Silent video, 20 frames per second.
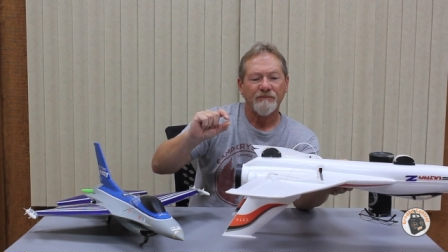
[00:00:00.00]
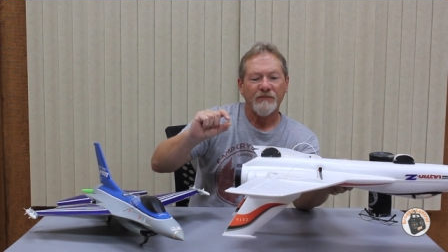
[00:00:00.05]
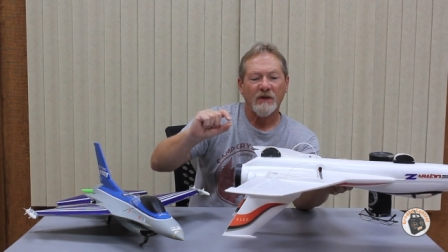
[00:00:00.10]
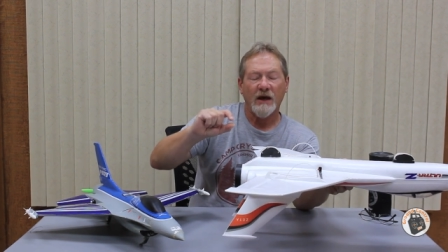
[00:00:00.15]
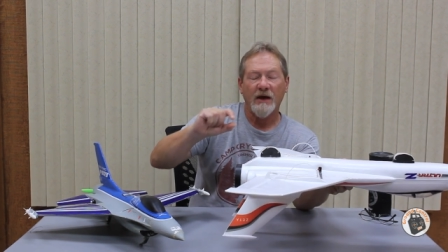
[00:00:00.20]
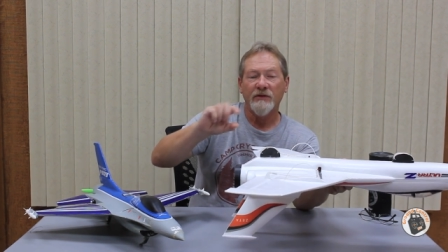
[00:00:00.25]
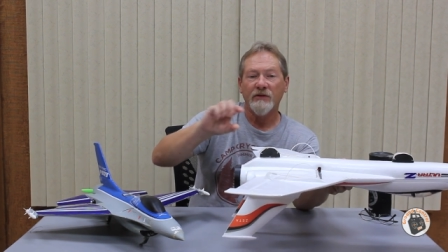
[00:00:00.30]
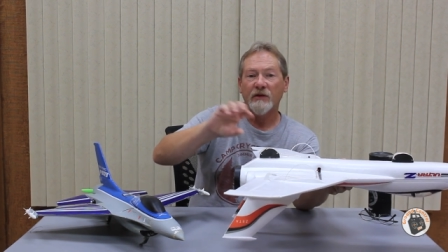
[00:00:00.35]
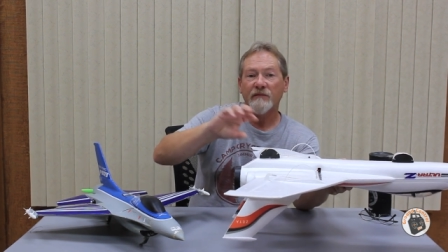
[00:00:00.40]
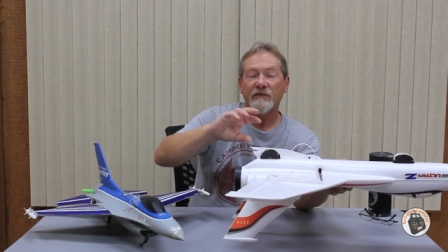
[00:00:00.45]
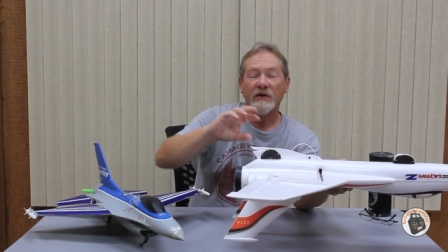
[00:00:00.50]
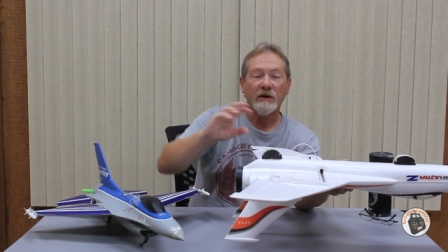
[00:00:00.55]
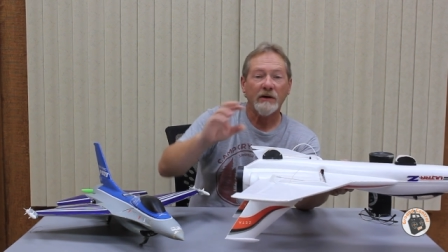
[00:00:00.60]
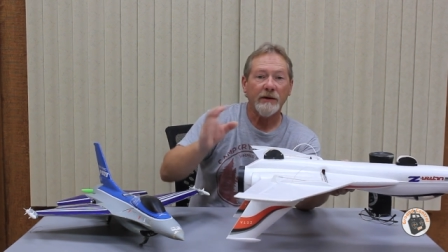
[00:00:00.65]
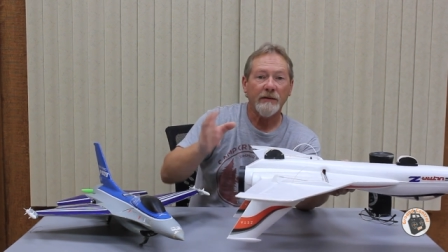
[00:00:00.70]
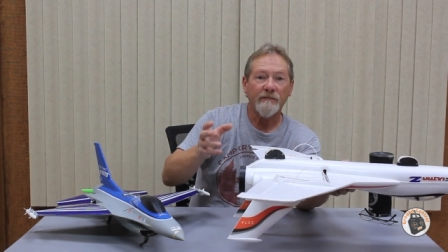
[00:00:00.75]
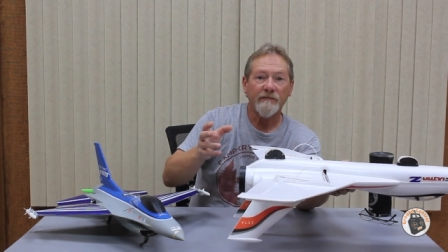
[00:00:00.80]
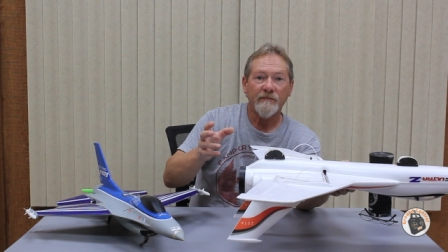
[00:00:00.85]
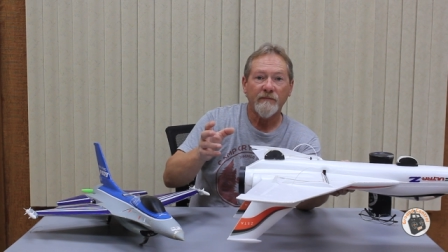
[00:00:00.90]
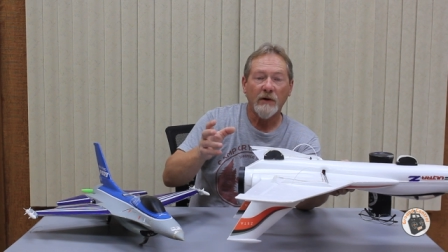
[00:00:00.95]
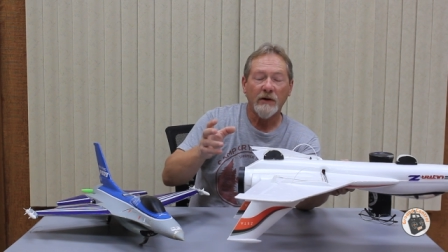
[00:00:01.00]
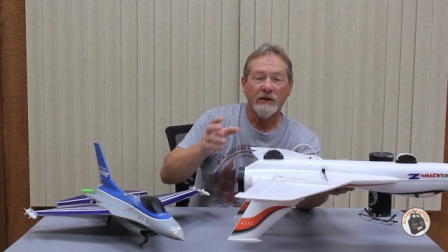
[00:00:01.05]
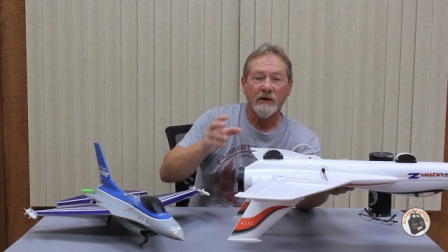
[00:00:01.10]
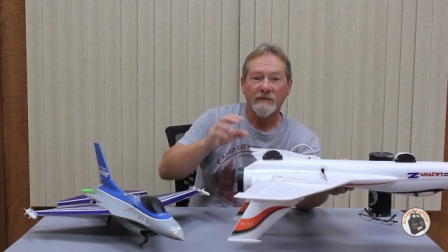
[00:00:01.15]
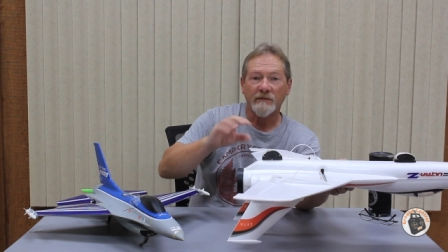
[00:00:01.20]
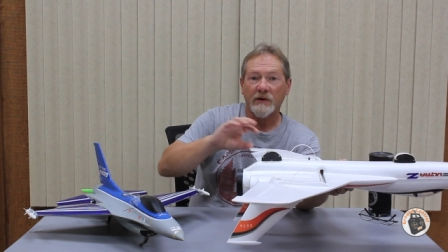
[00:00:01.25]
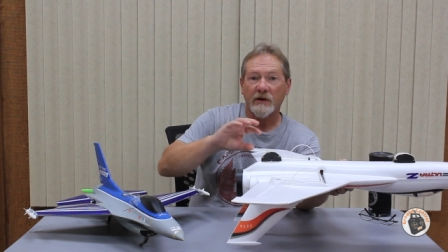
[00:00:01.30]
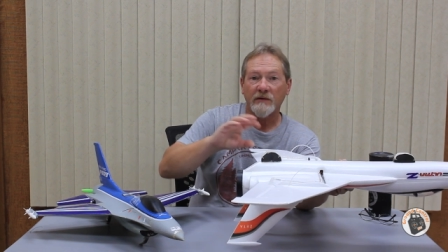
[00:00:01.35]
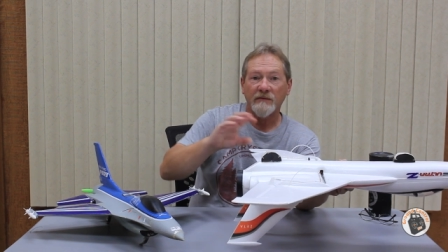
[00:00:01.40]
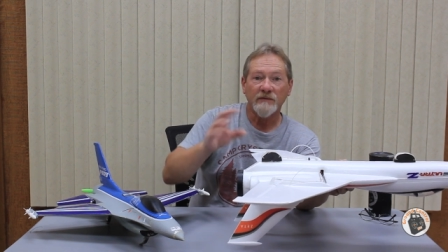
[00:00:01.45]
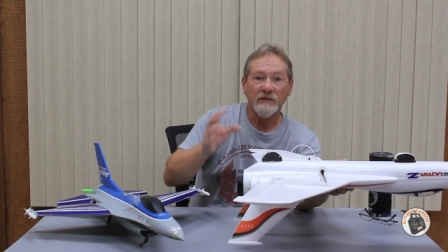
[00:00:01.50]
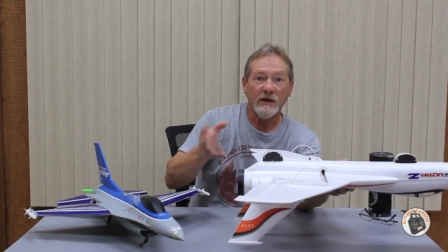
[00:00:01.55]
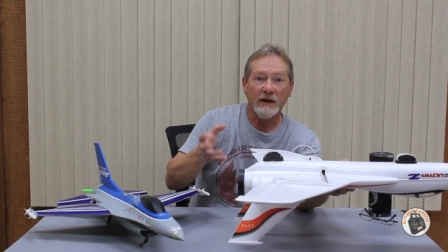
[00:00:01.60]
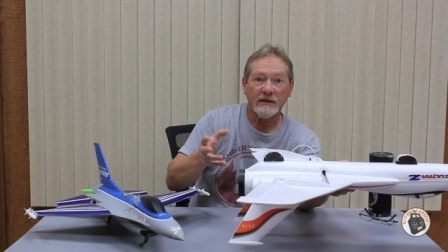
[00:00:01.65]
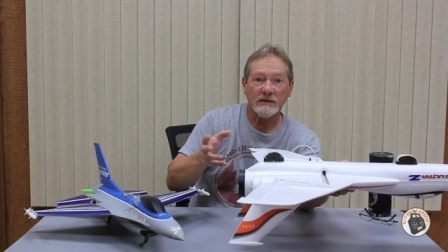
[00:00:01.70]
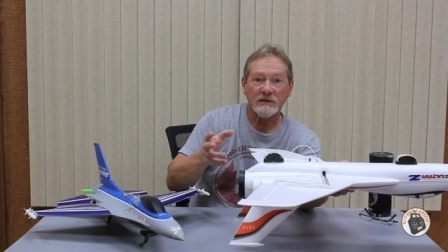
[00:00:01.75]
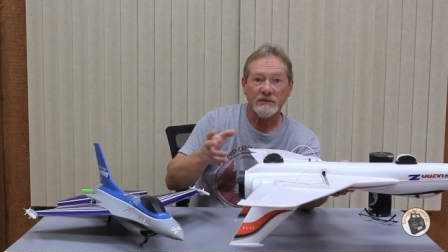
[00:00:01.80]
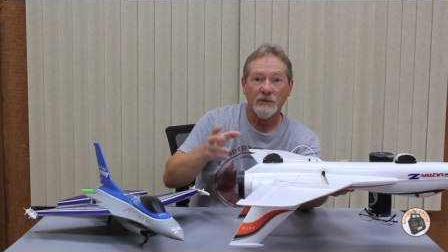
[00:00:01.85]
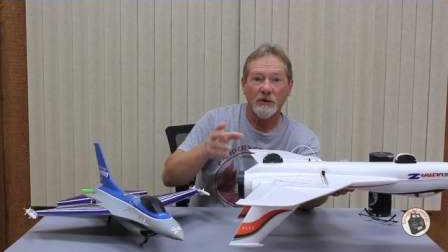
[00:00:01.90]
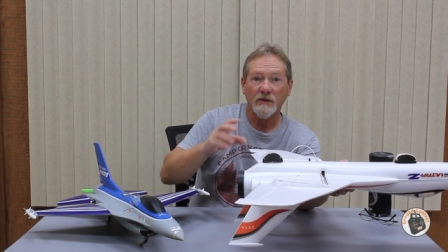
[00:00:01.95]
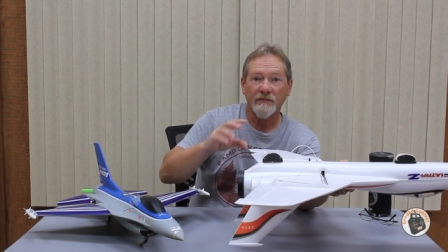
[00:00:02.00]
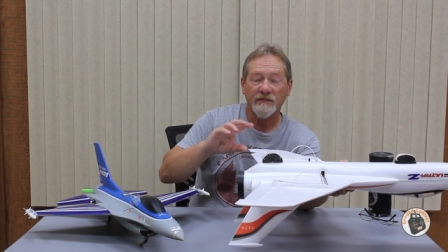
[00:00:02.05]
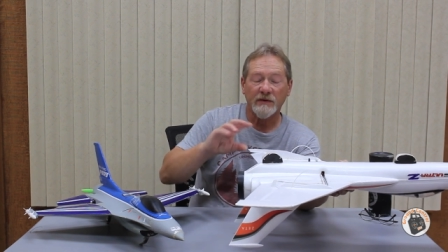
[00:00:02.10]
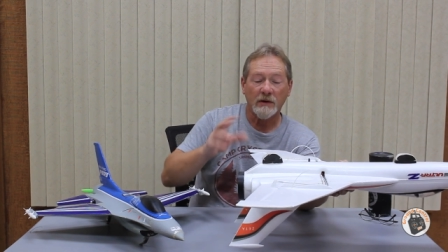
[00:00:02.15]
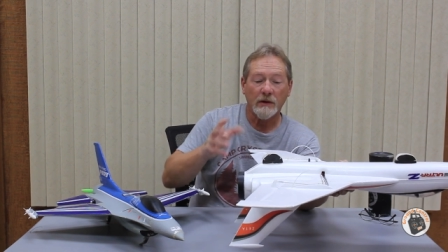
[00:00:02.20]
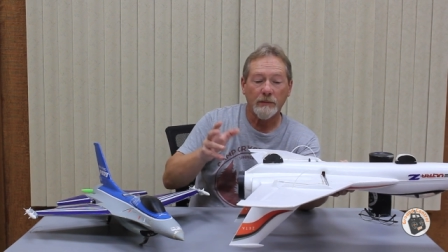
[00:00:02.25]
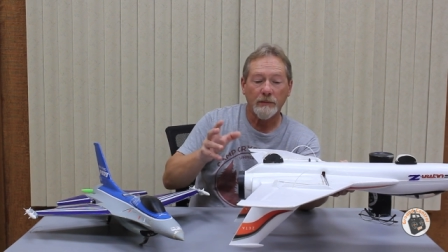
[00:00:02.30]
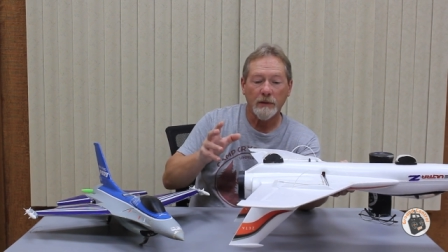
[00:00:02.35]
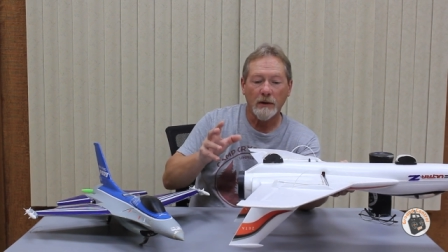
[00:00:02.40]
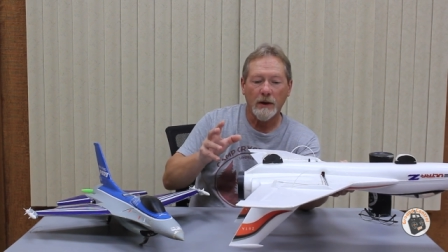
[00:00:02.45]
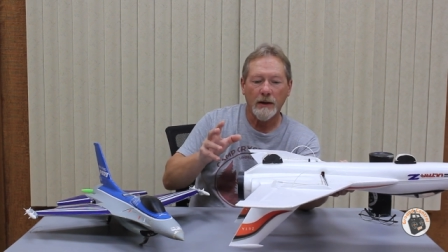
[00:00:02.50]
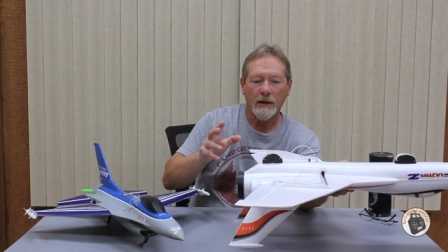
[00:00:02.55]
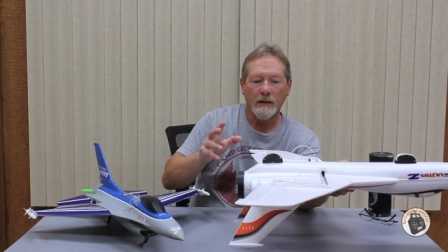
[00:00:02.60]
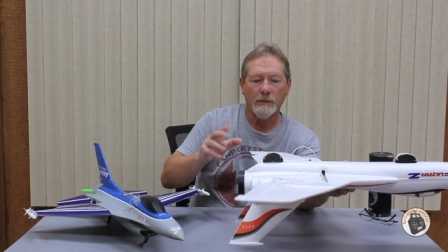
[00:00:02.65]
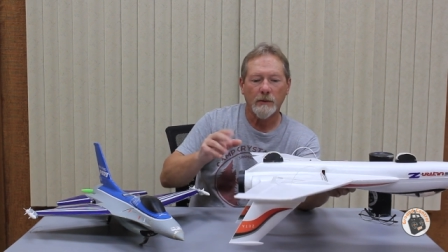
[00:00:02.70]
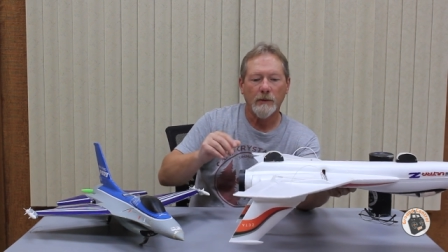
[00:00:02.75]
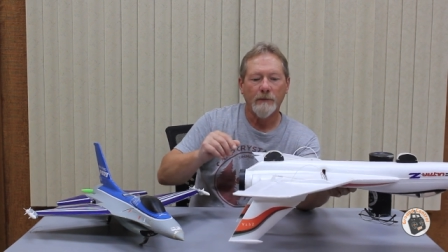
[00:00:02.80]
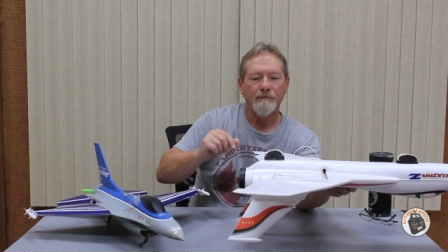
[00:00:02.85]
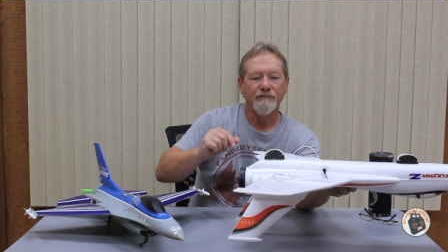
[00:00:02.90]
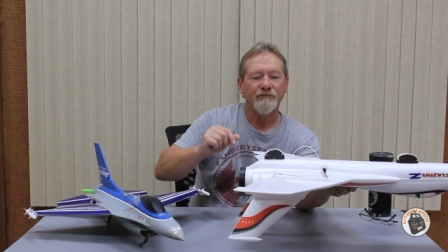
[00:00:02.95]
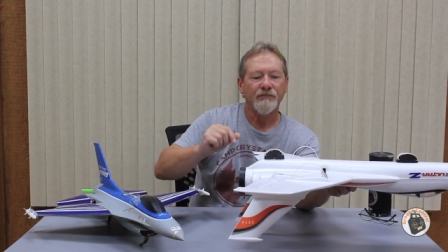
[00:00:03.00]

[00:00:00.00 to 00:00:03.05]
and they're very flexible and very pliable.